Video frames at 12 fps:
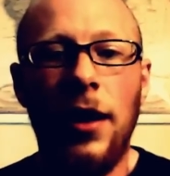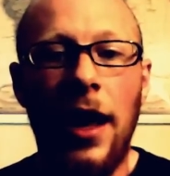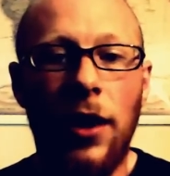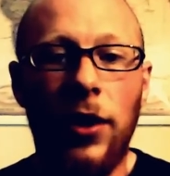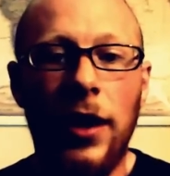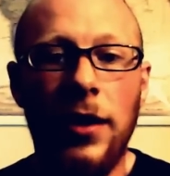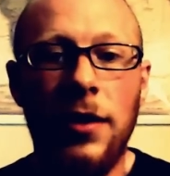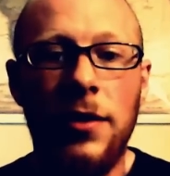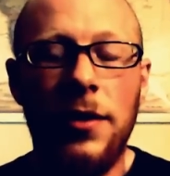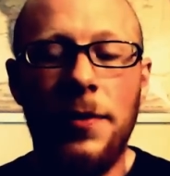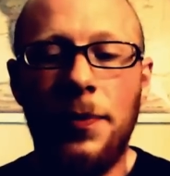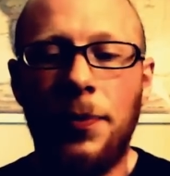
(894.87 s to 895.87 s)

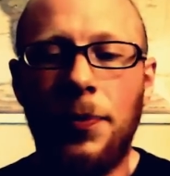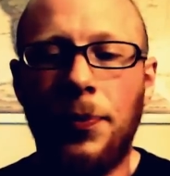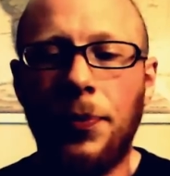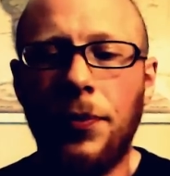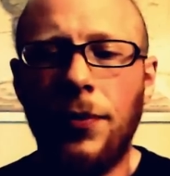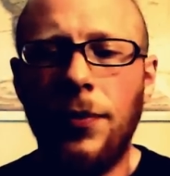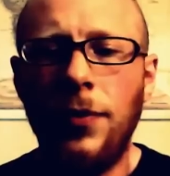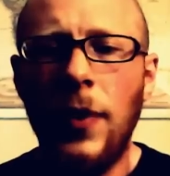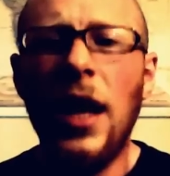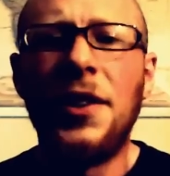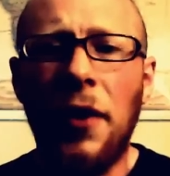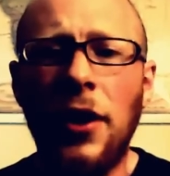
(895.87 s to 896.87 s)
anarchist
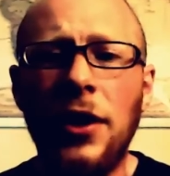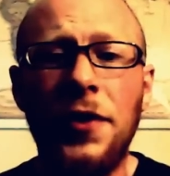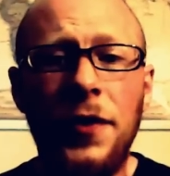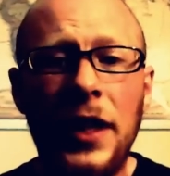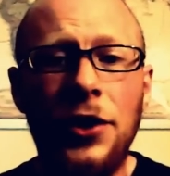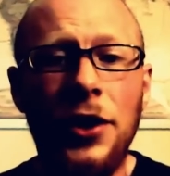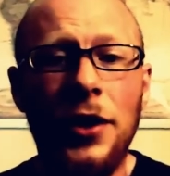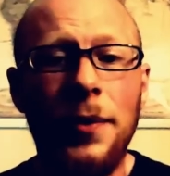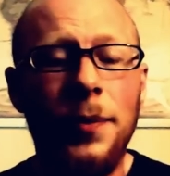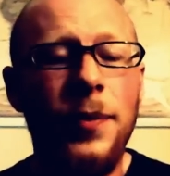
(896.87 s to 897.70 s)
as far as fiction.